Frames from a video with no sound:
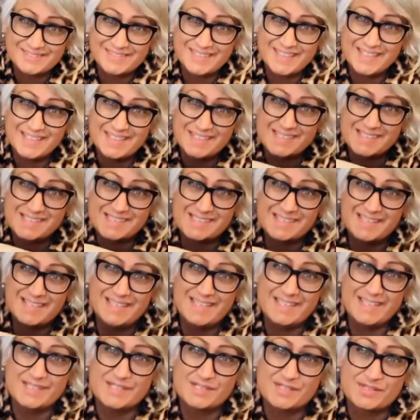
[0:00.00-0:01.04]
It's
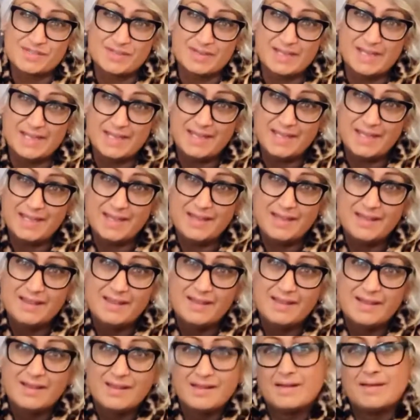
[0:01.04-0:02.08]
literally
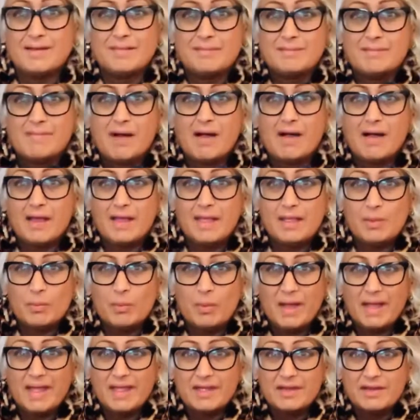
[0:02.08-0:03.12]
my
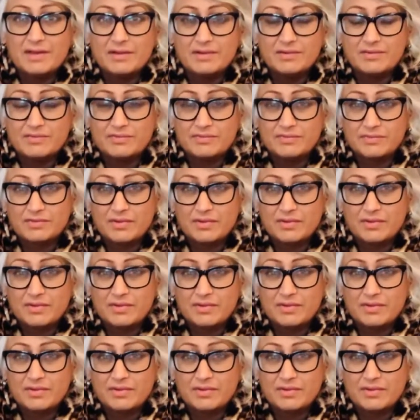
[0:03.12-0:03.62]
way of